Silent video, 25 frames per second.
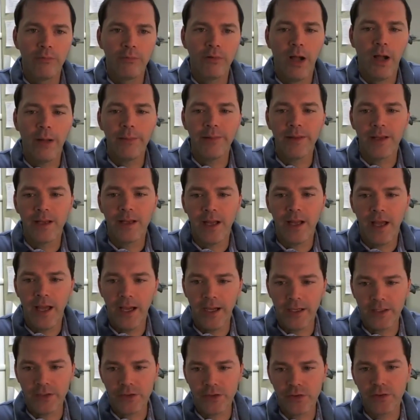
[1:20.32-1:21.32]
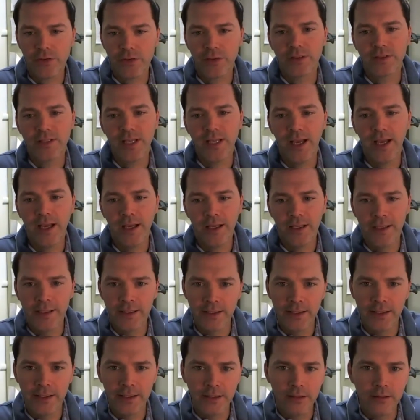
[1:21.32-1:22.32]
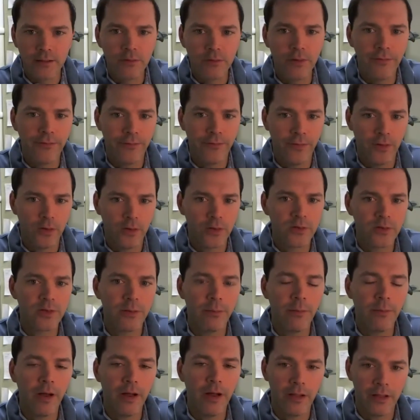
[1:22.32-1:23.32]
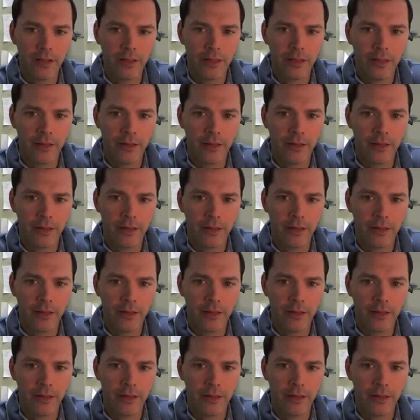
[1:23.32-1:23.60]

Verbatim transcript: Probably an extra ten referrals a month.